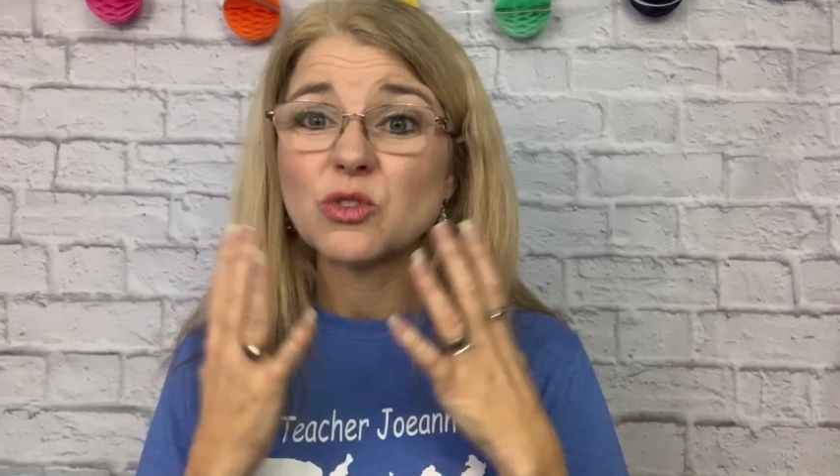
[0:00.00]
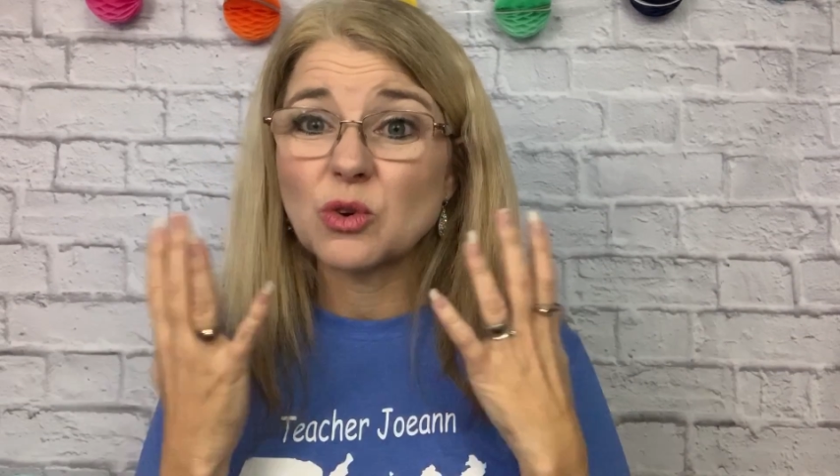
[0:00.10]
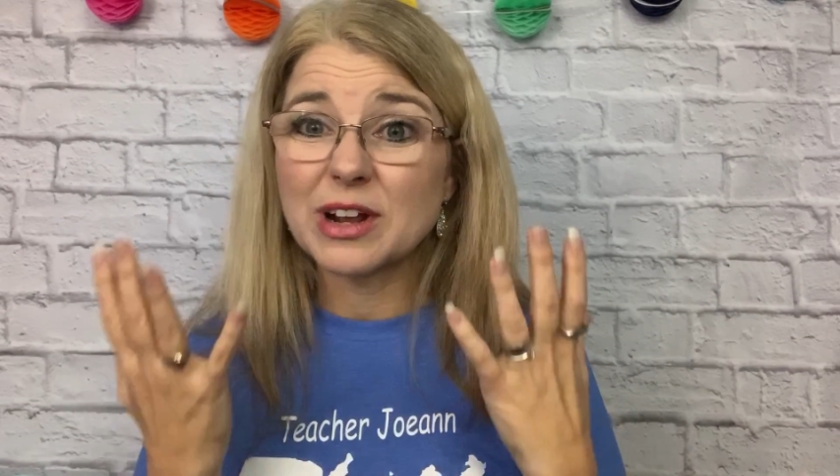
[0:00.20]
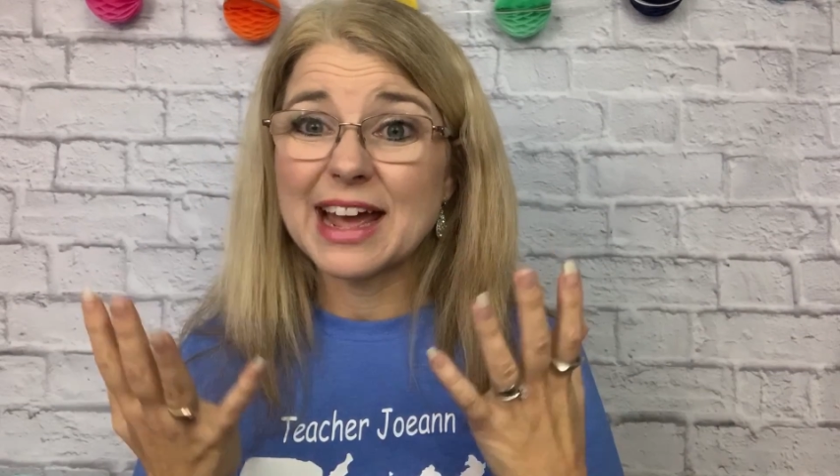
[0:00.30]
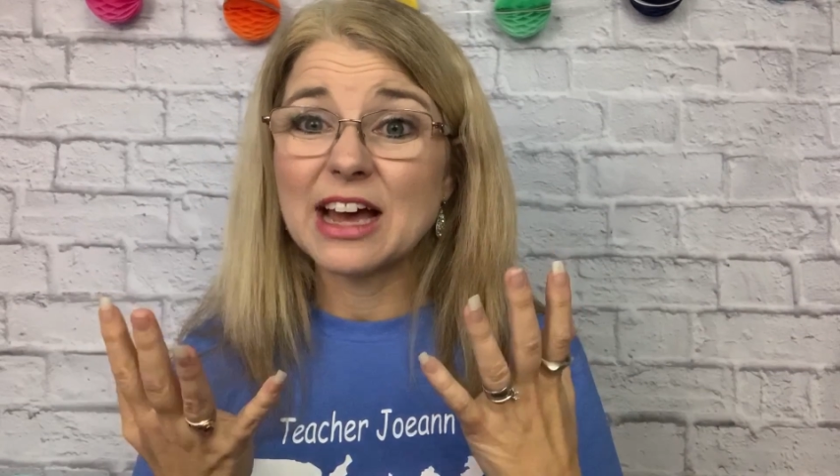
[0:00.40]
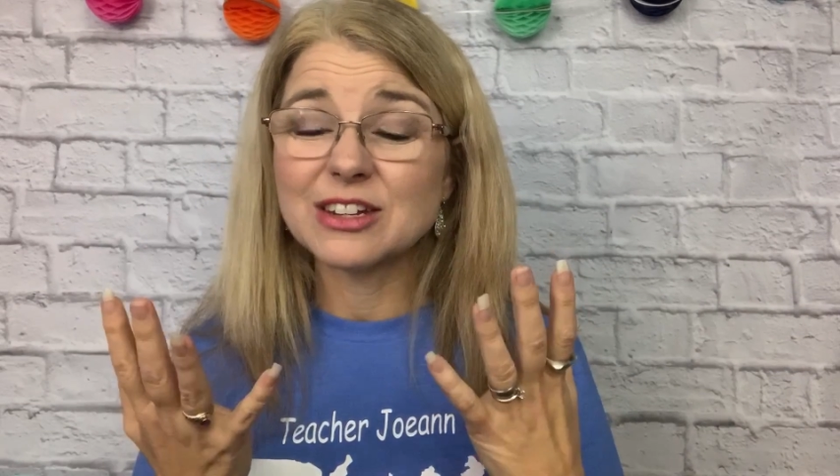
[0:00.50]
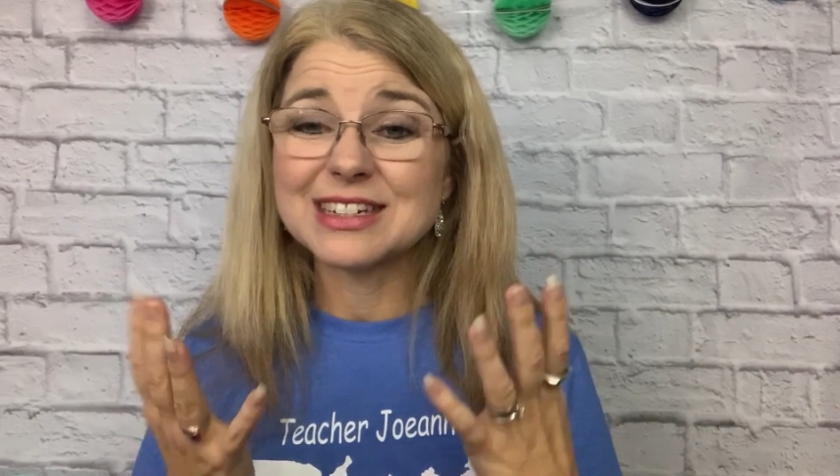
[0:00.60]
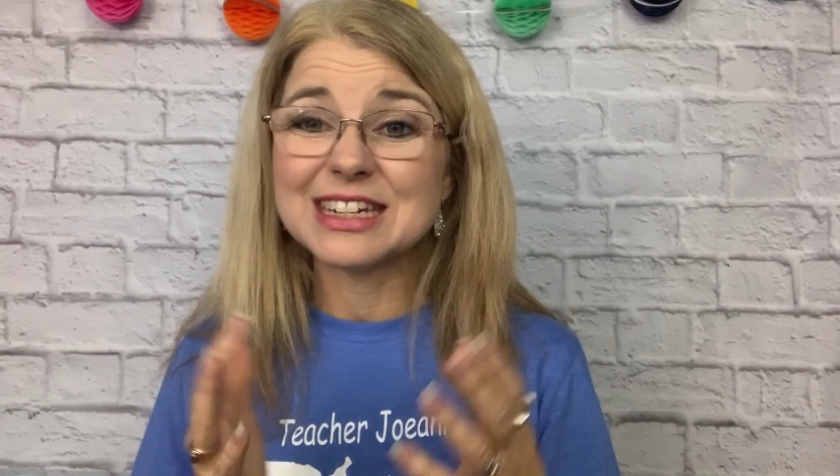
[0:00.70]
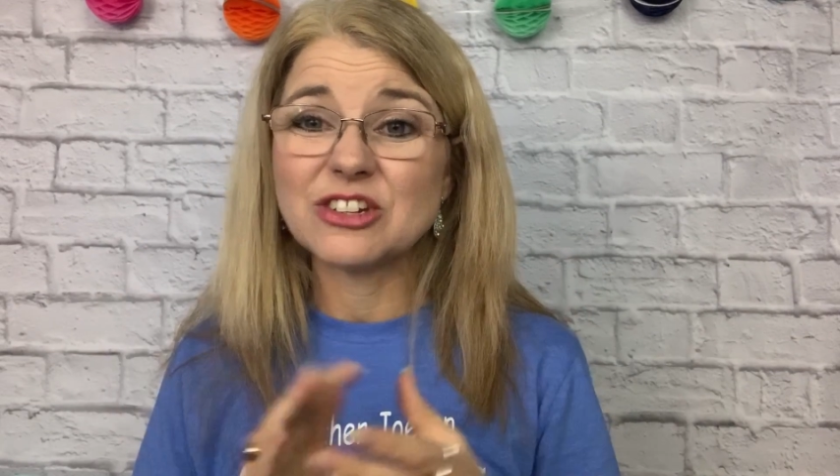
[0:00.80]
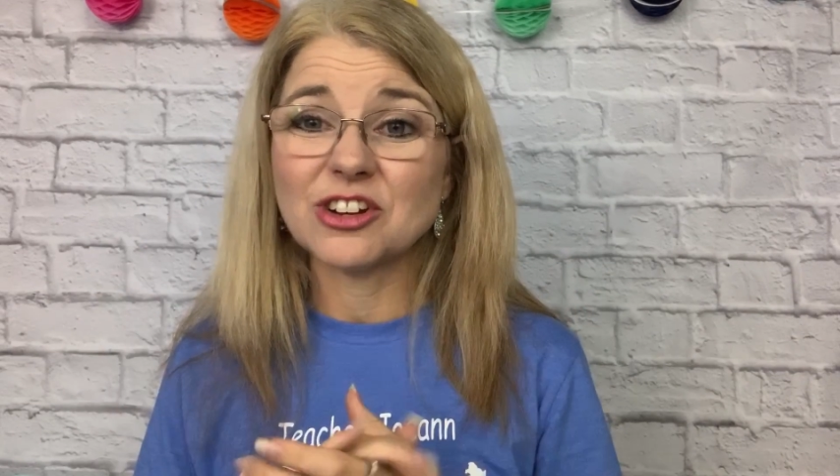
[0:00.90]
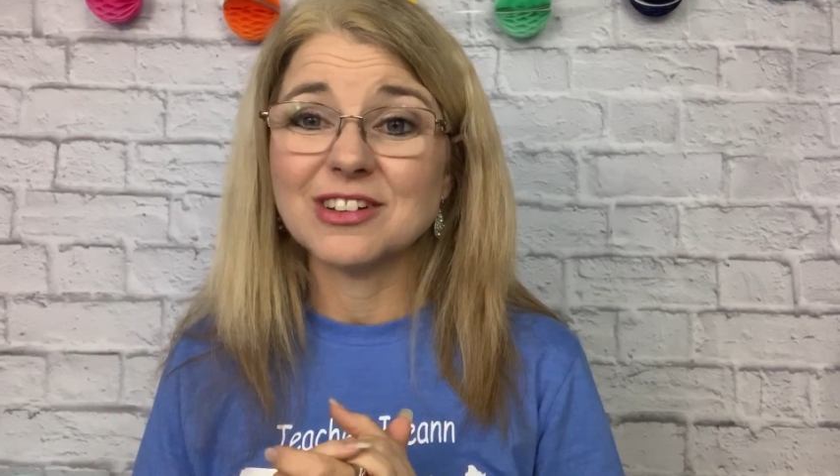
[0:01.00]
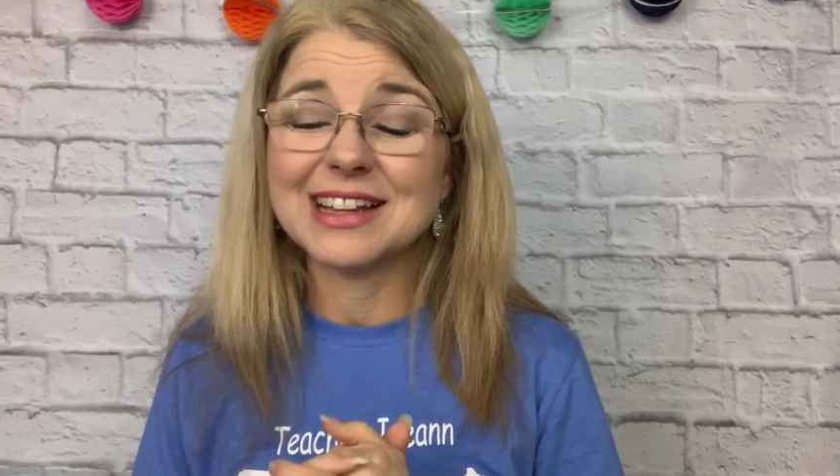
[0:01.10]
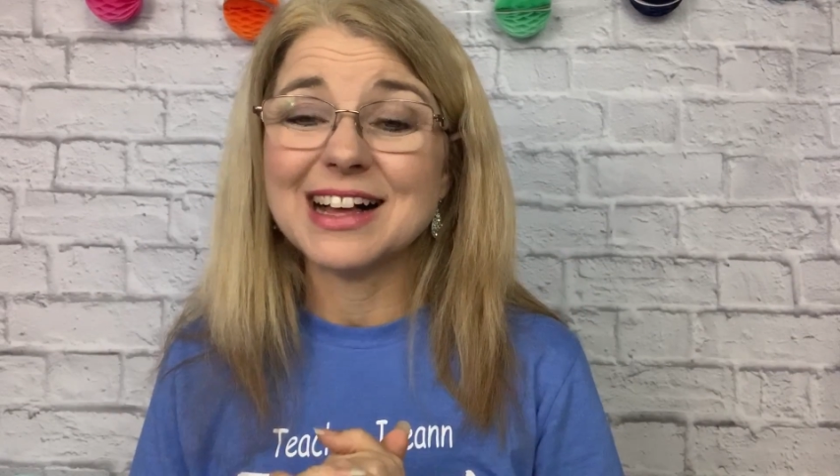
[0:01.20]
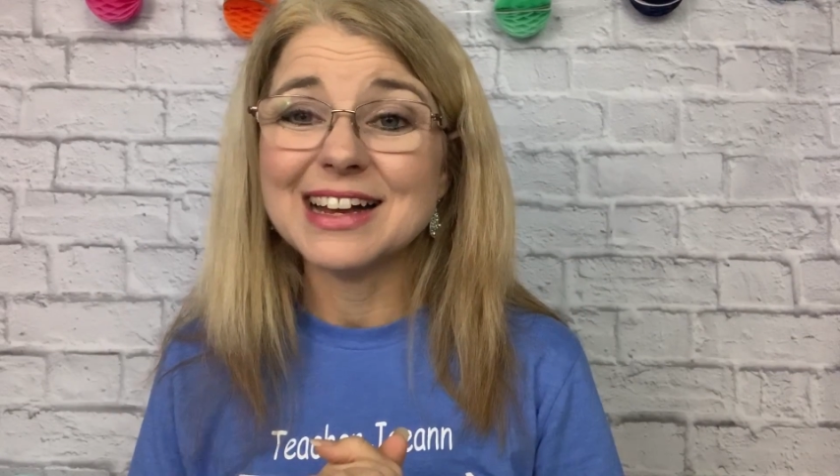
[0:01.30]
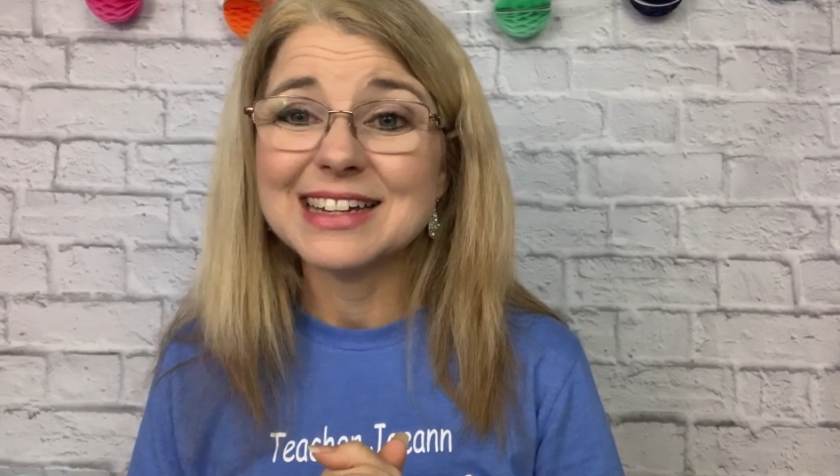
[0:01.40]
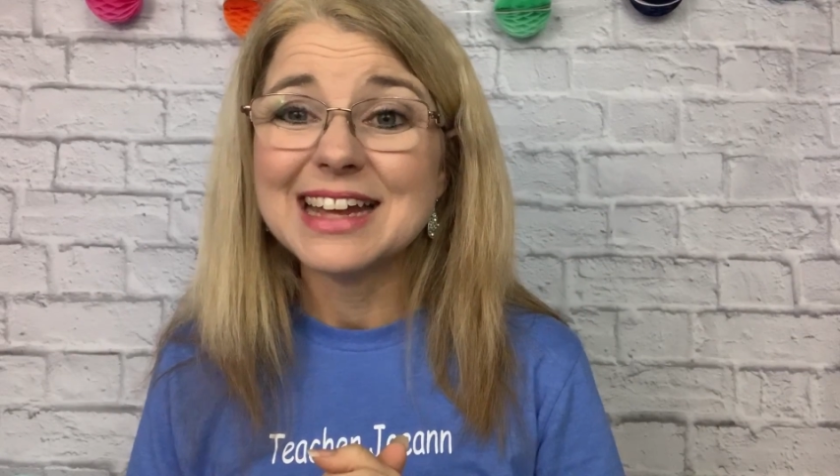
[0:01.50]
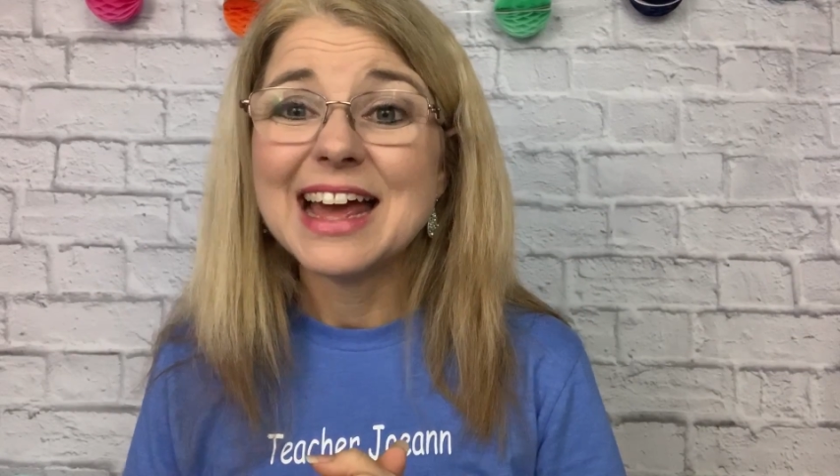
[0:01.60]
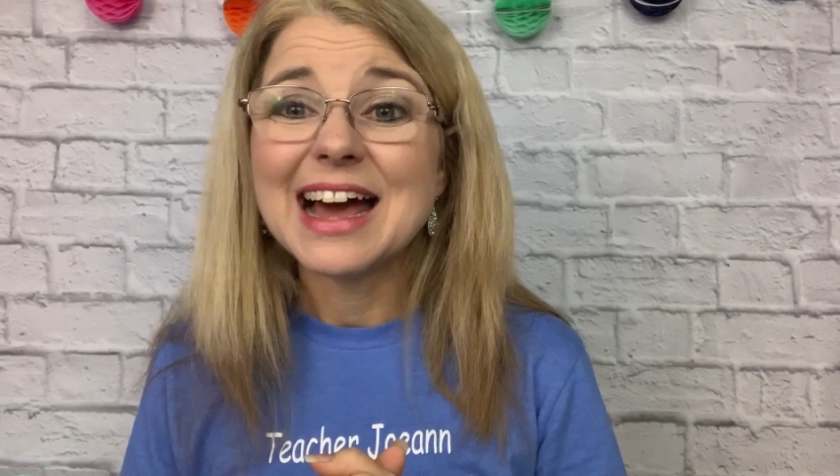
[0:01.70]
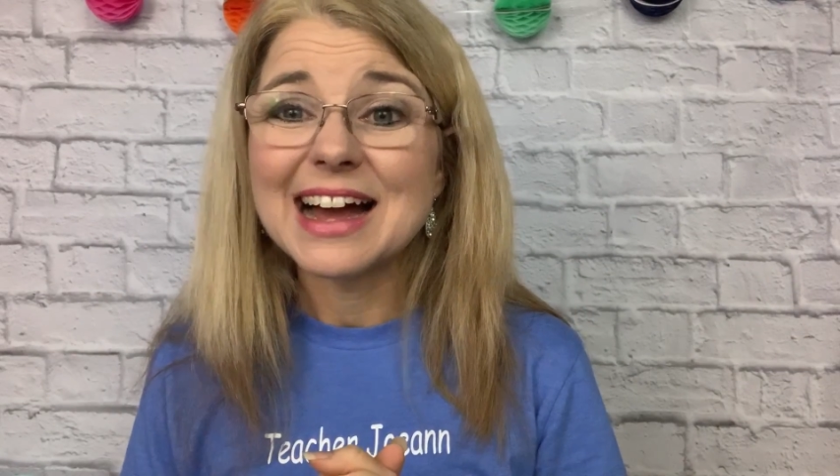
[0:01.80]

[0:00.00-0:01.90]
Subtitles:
sort of how to teach online.